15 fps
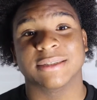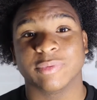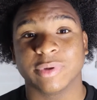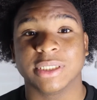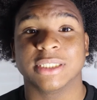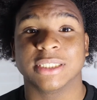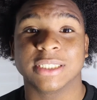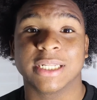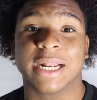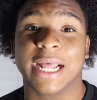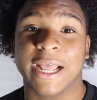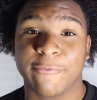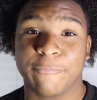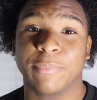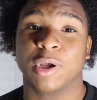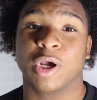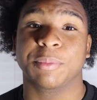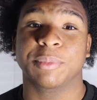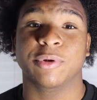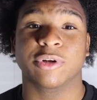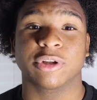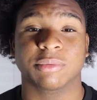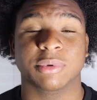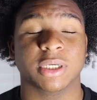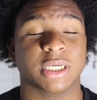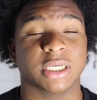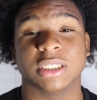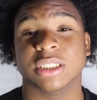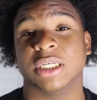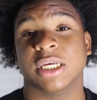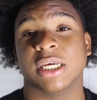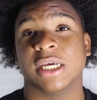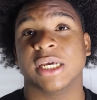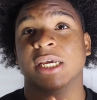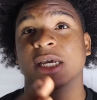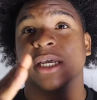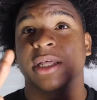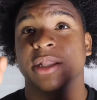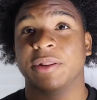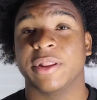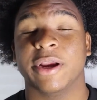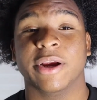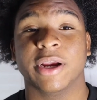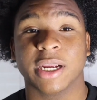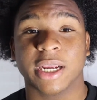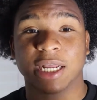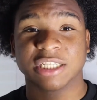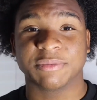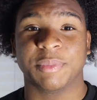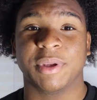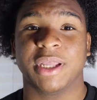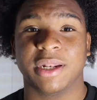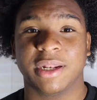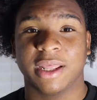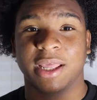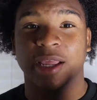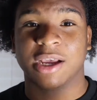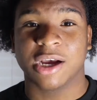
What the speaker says: reasons that I haven't been uploading, because there has been a